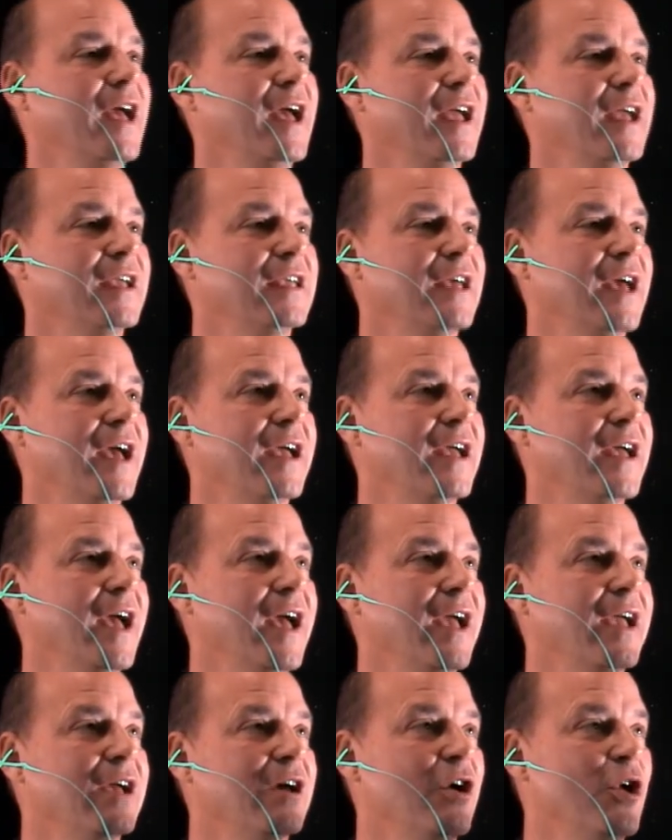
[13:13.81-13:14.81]

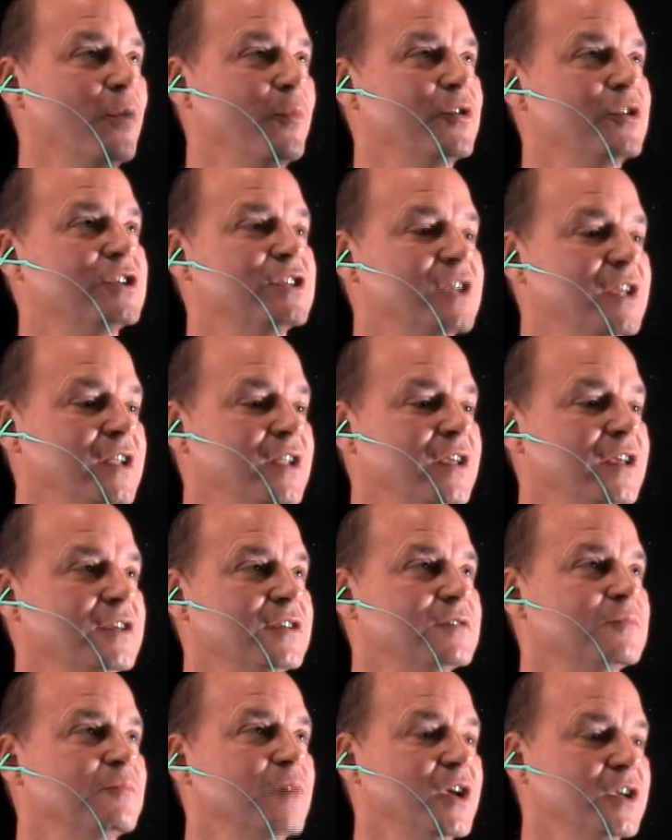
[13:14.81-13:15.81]
AKA, a
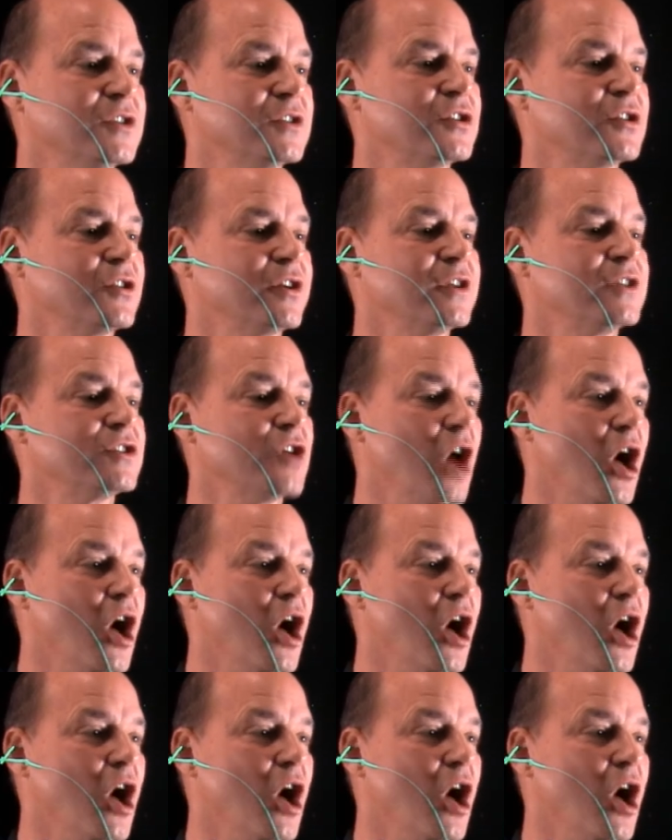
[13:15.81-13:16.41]
homogeneous mixture is